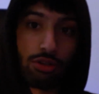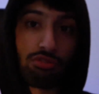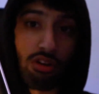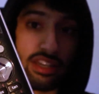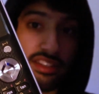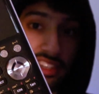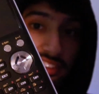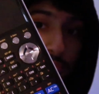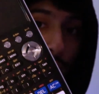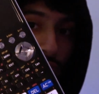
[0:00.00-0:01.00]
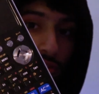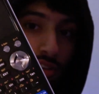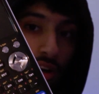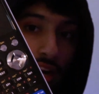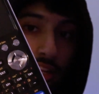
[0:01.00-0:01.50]
use. All right, this thing's a
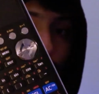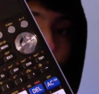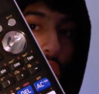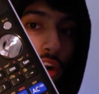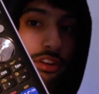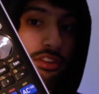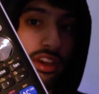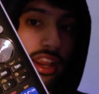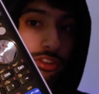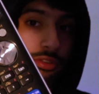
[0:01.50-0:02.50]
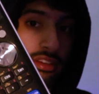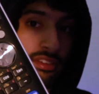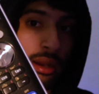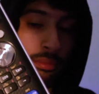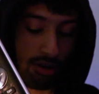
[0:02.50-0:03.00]
monster. All right, you can't use that in your
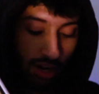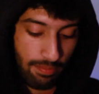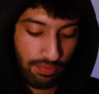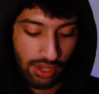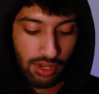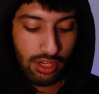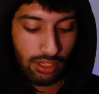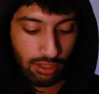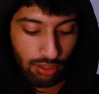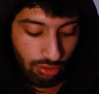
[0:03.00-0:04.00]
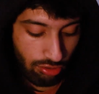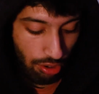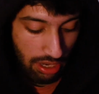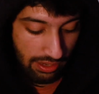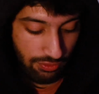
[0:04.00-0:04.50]
exam, right?
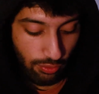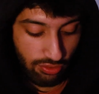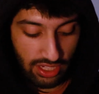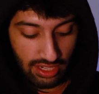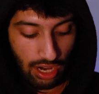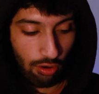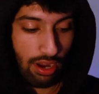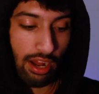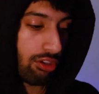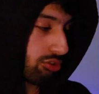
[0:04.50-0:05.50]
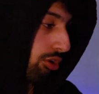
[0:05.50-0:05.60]
So if you've seen that around,